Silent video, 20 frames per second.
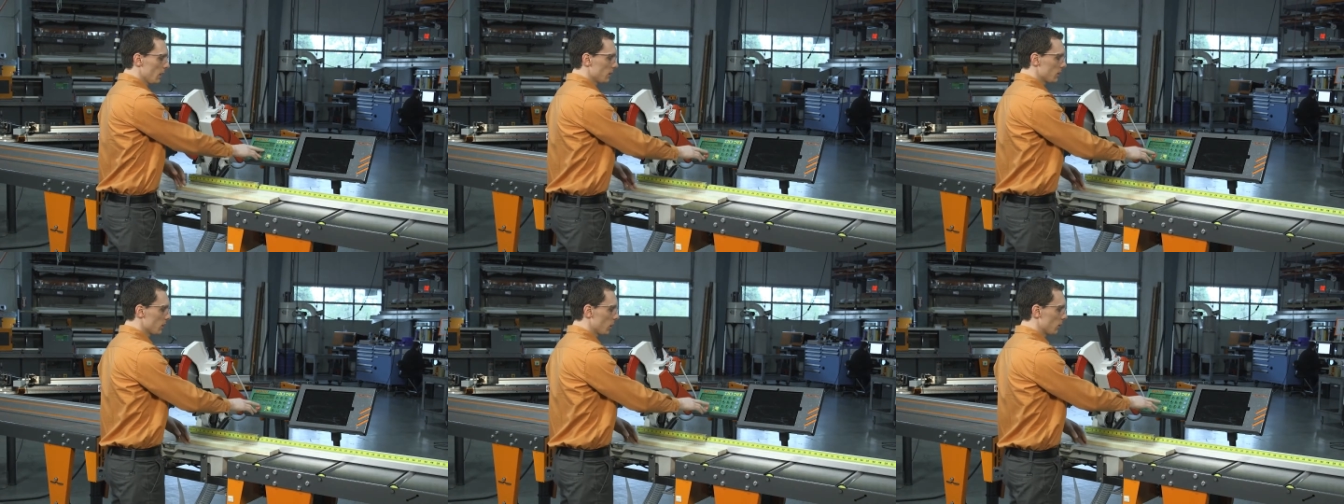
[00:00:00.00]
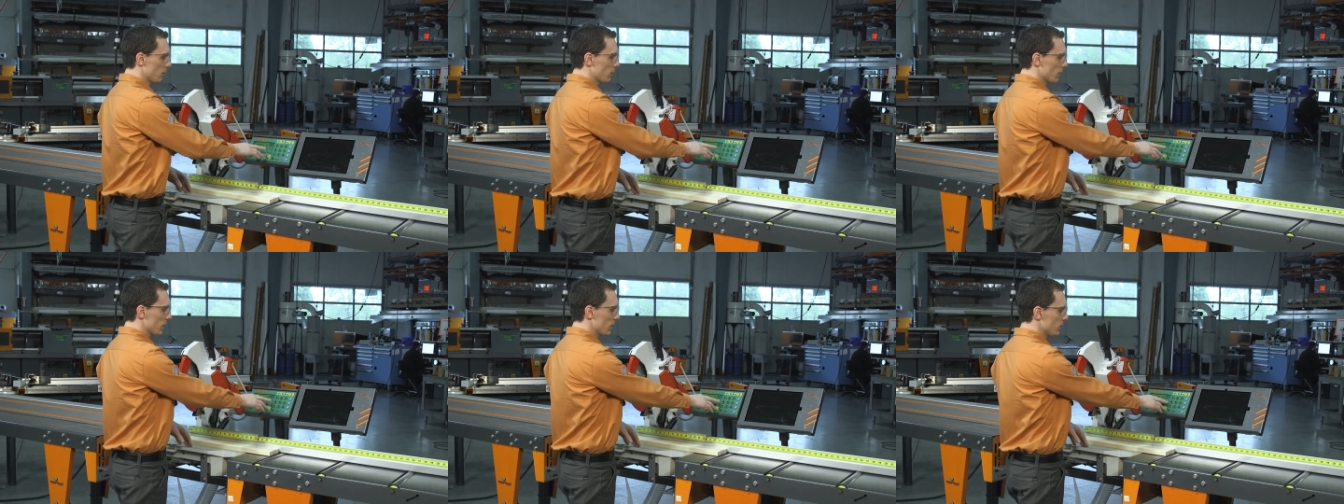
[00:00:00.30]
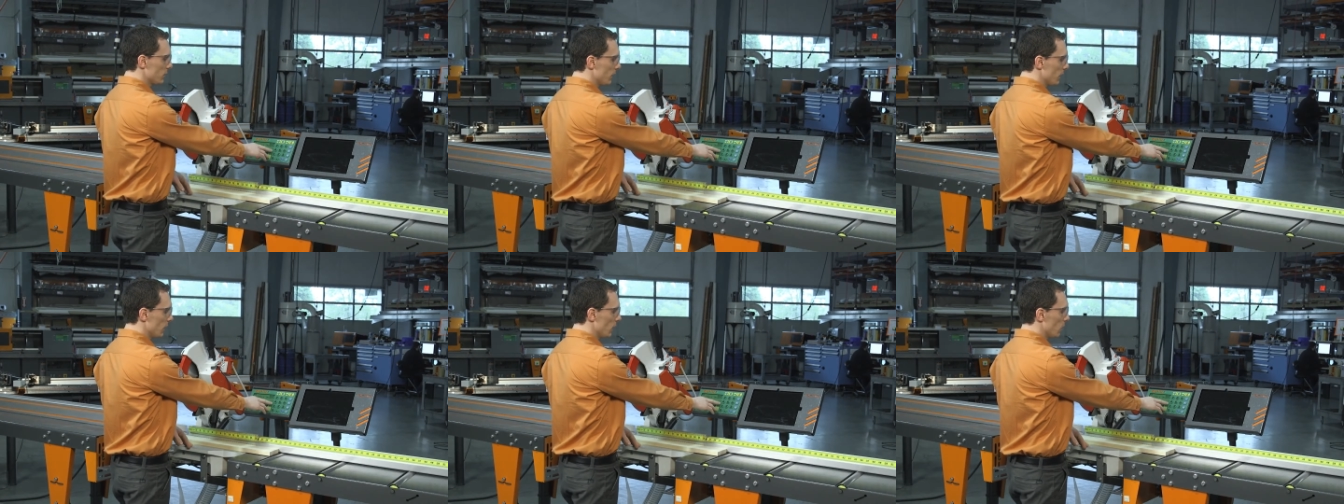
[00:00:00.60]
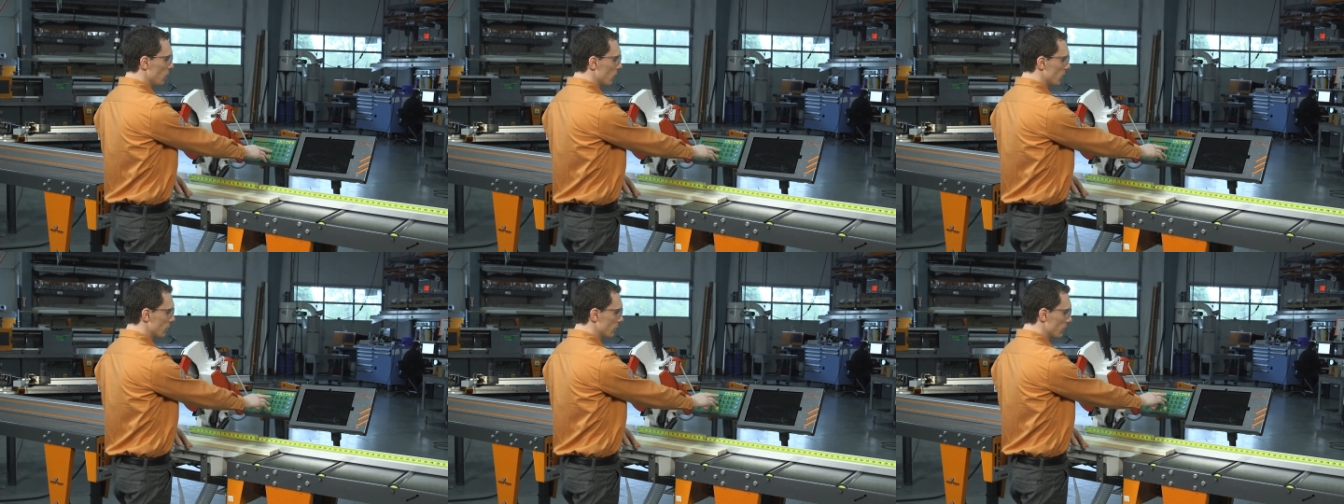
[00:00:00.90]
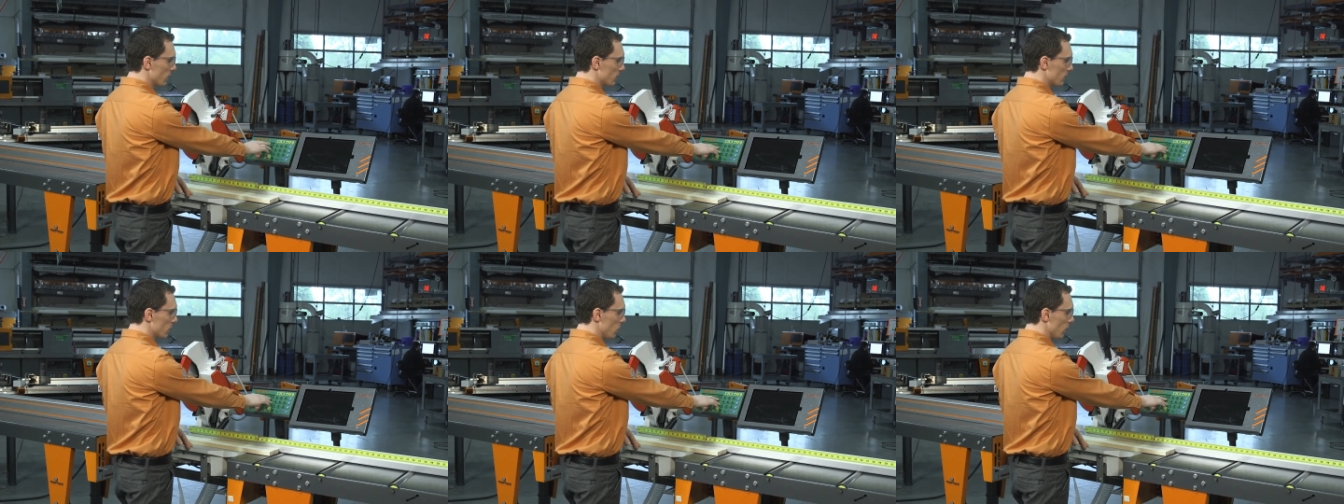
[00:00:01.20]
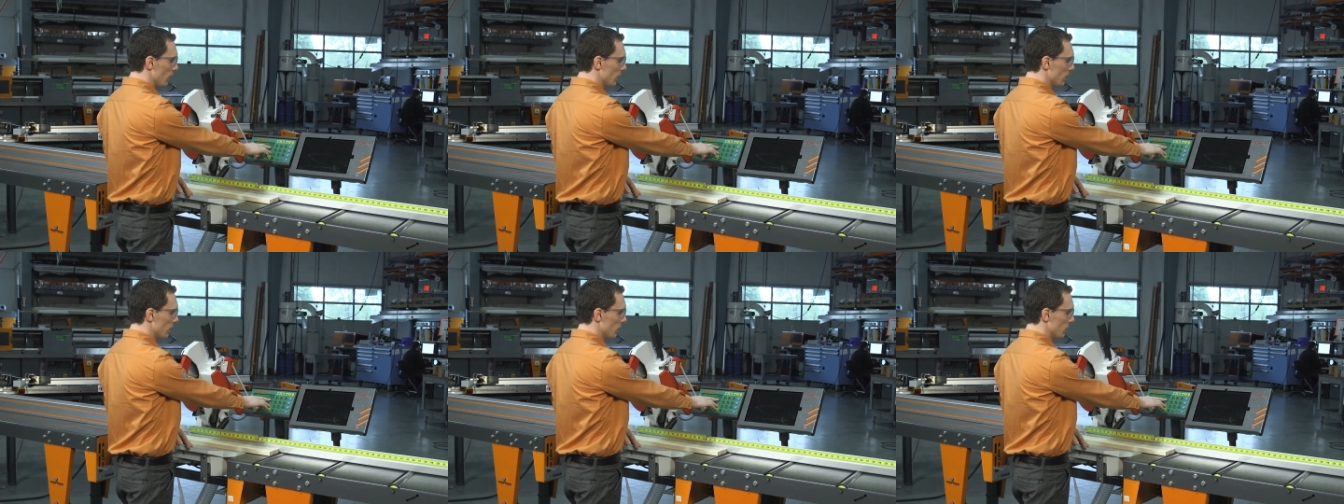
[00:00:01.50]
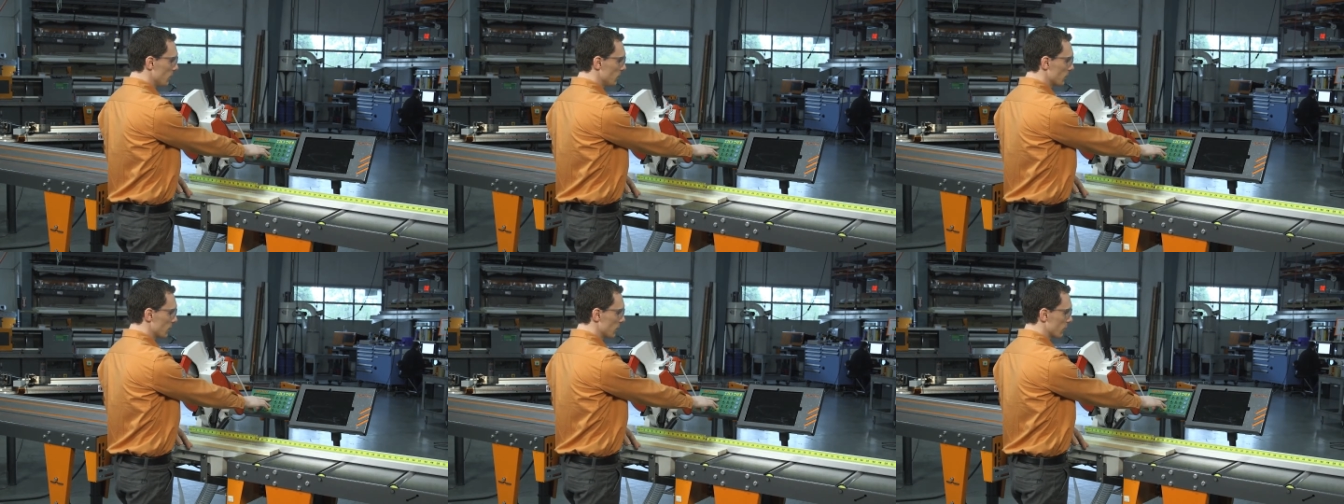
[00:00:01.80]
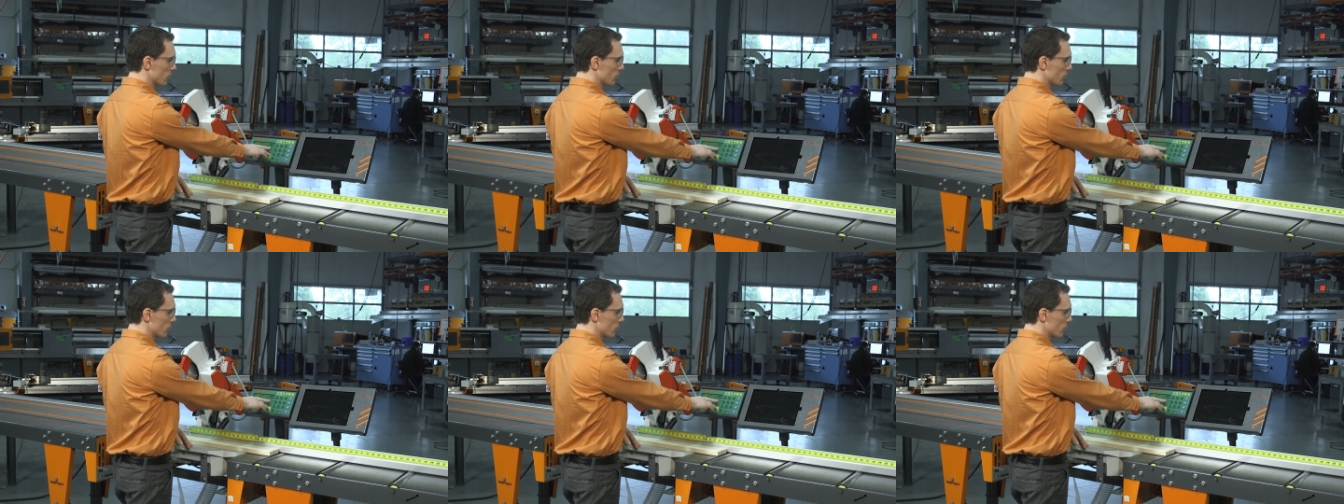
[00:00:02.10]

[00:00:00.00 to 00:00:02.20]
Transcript: So for this video, we're just going to use the